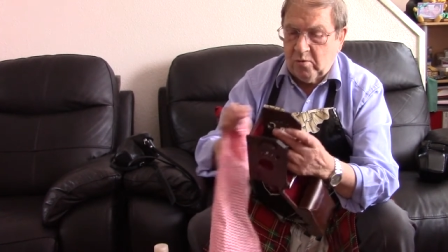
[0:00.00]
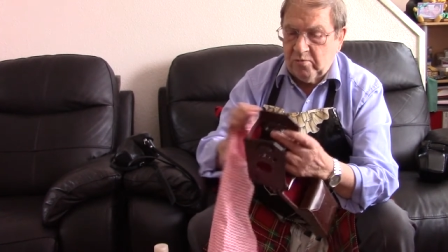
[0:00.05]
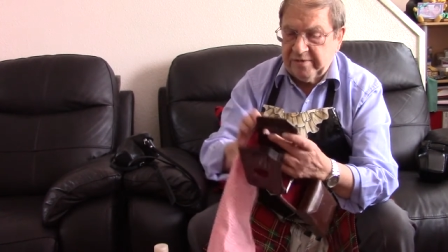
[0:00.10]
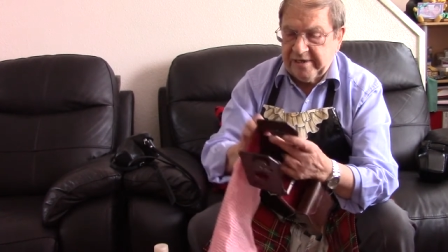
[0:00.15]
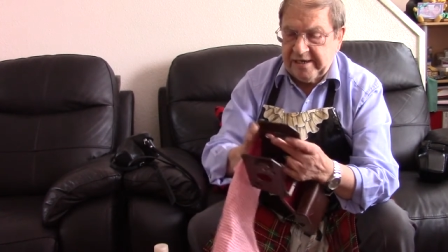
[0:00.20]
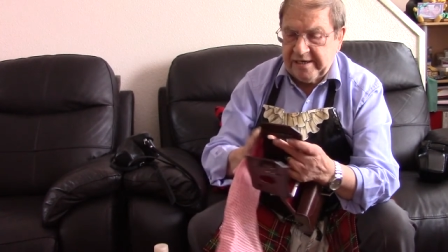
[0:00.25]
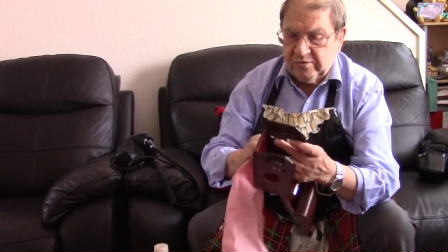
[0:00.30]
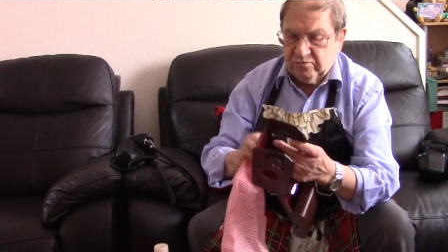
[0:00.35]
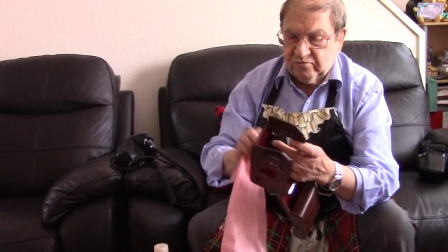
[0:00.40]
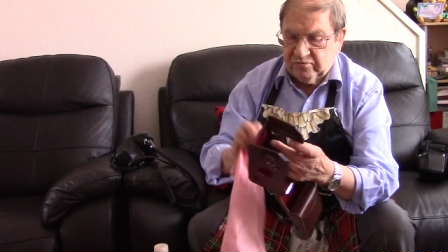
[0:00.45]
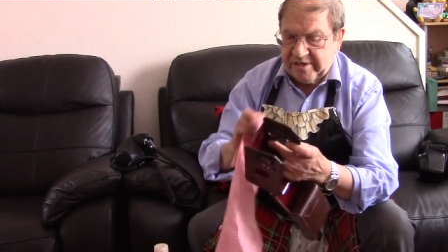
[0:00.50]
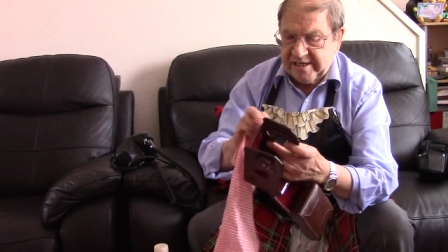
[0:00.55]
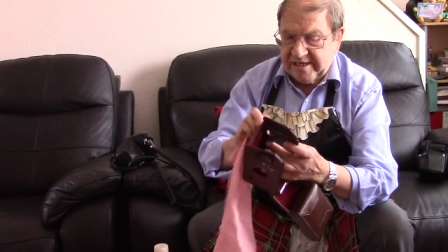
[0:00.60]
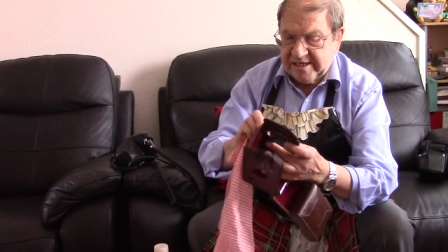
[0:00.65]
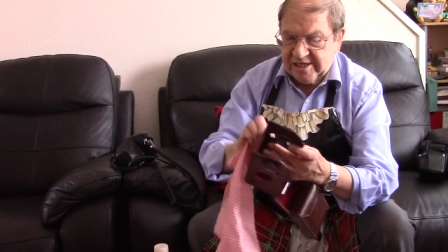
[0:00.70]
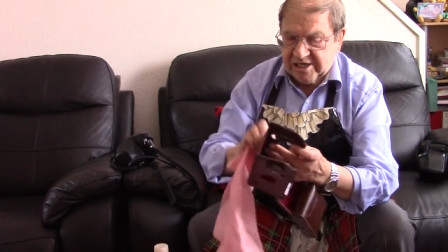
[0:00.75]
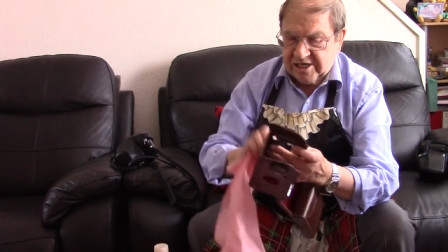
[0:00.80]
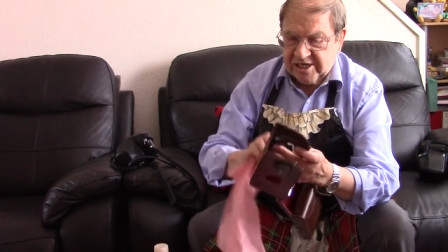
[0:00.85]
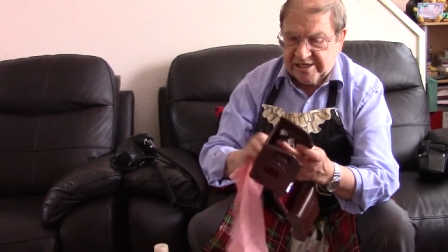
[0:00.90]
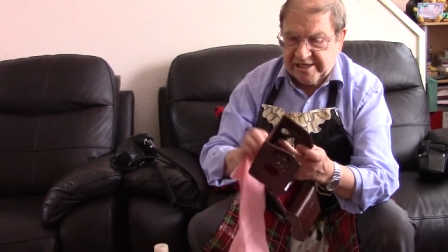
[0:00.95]
need
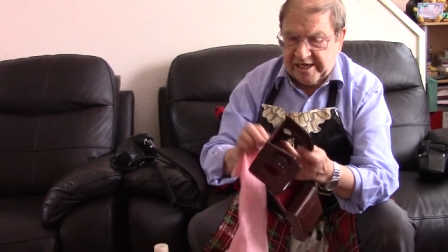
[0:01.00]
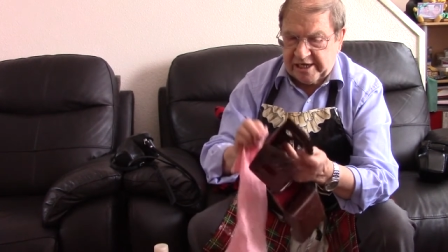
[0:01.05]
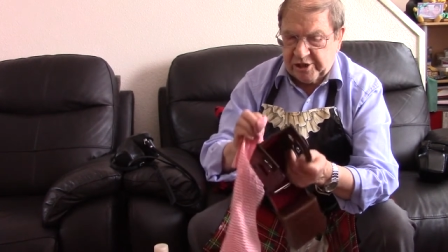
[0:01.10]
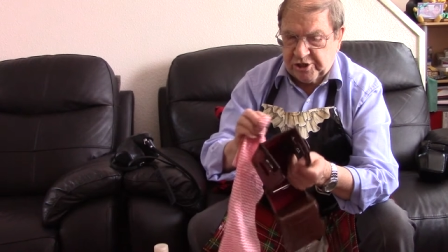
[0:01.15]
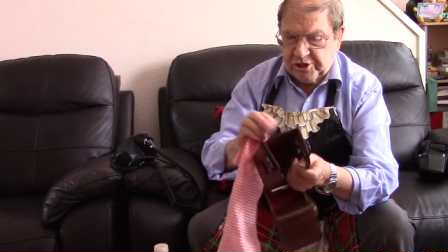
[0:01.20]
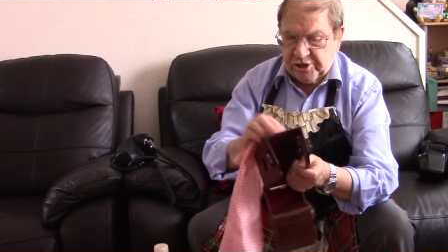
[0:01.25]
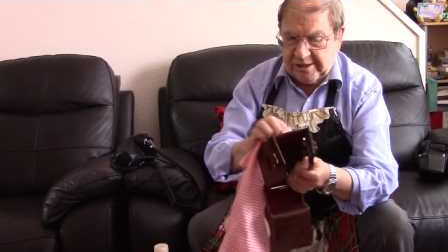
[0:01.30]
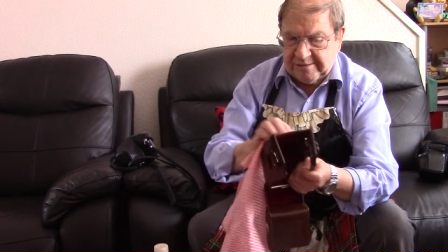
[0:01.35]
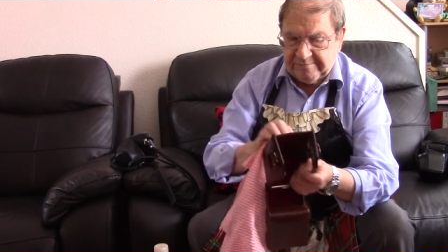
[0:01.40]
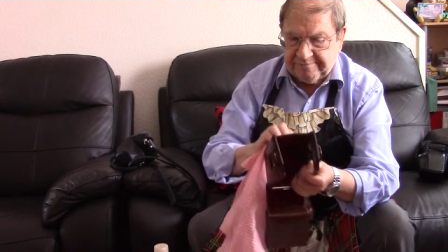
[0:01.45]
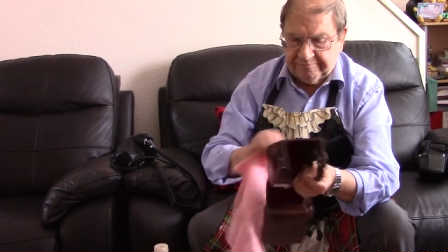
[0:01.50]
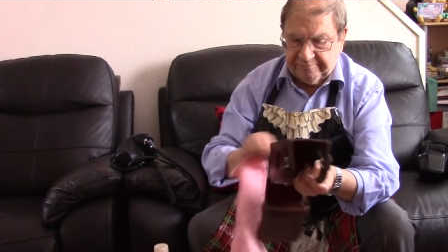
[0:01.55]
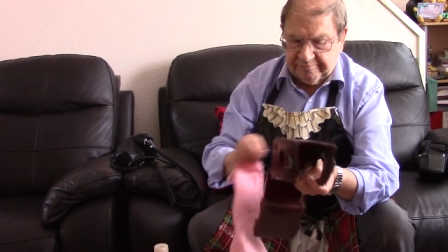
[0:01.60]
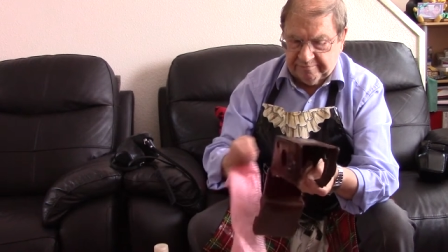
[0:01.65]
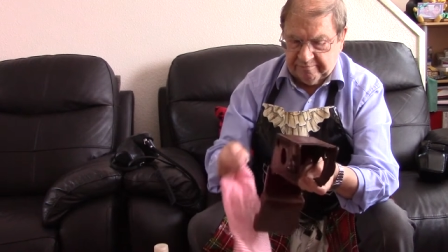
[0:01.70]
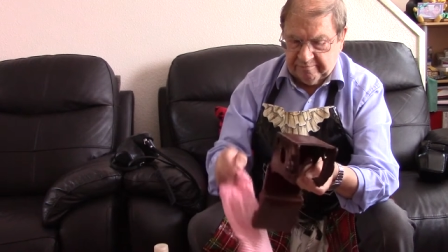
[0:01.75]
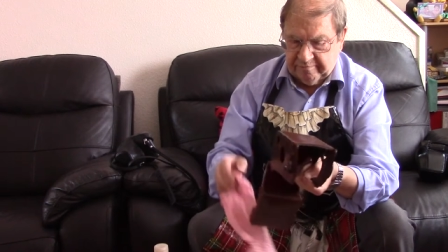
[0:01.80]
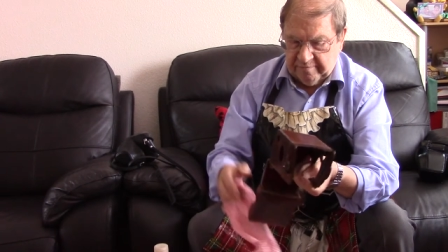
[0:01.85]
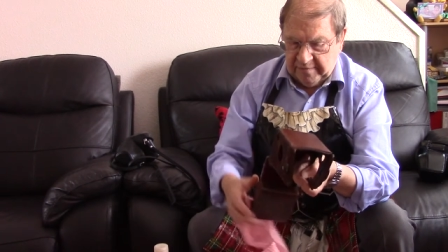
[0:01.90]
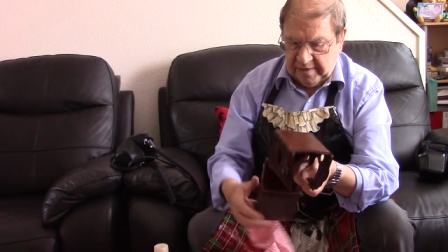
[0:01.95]
re-stitching
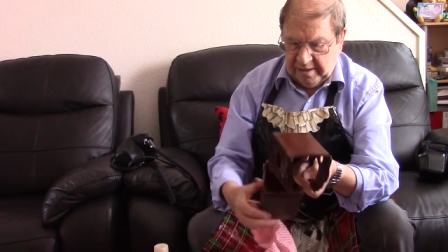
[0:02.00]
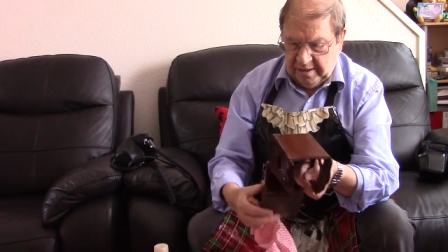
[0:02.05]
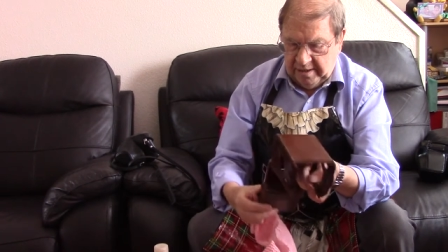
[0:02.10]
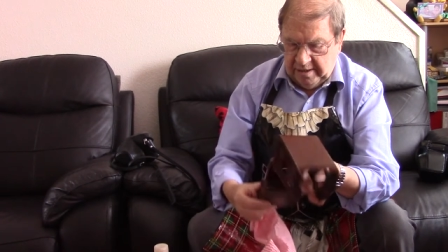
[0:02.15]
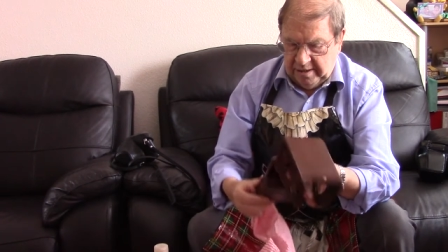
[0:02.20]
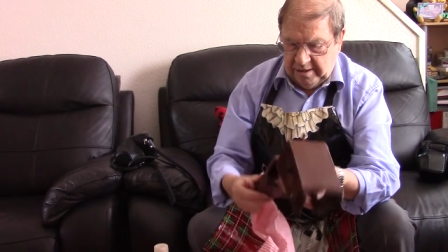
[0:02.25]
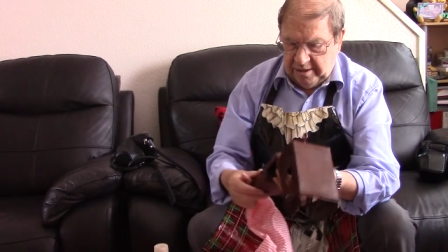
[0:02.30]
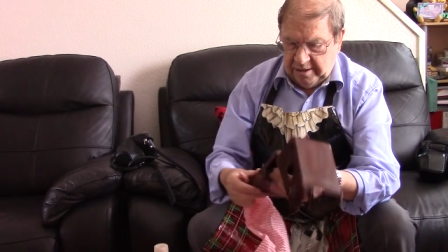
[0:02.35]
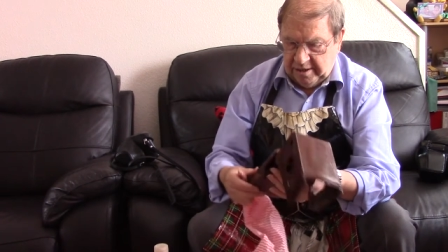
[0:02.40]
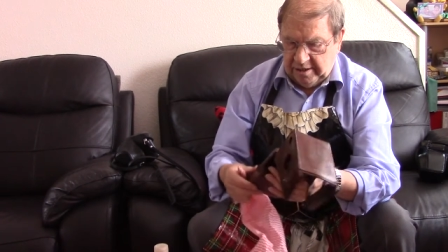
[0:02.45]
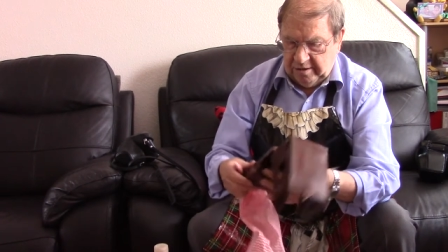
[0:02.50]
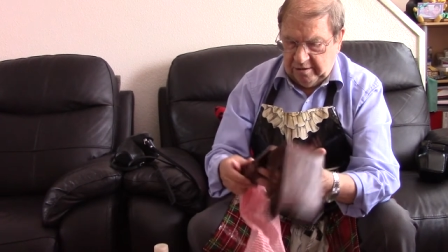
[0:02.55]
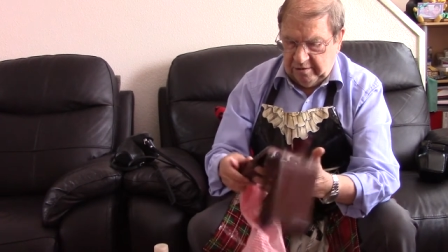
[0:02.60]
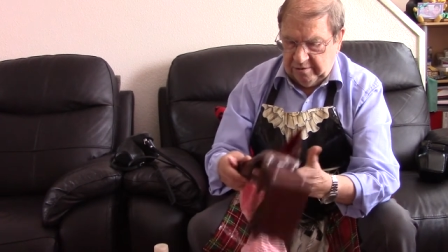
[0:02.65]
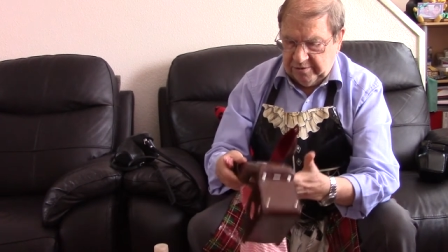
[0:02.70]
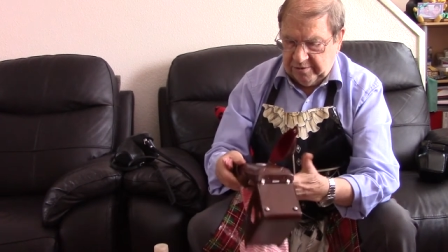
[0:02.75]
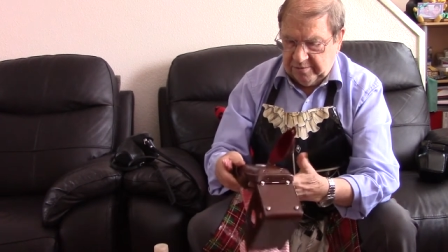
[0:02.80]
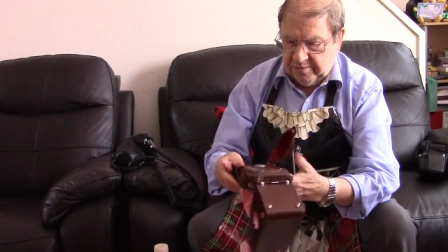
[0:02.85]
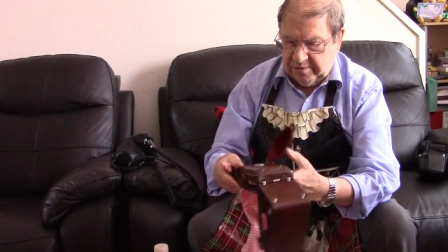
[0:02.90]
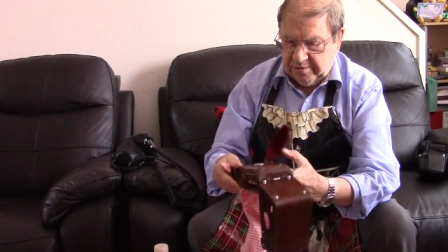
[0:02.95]
can't